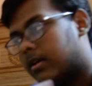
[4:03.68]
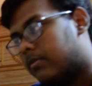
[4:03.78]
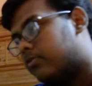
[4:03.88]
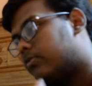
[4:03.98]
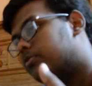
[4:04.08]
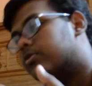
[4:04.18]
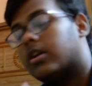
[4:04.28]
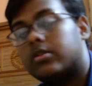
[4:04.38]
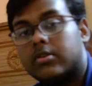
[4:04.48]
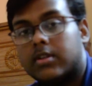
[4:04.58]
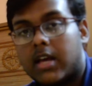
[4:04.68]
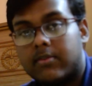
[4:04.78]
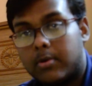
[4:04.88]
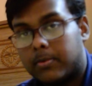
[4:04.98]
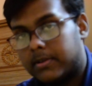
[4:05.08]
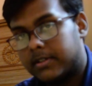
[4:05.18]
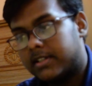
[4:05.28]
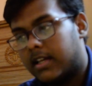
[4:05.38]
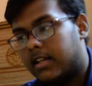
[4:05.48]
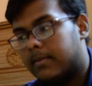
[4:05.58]
who do not have a proper
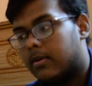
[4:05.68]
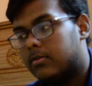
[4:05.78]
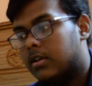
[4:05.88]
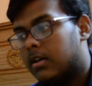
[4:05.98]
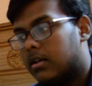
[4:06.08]
understanding about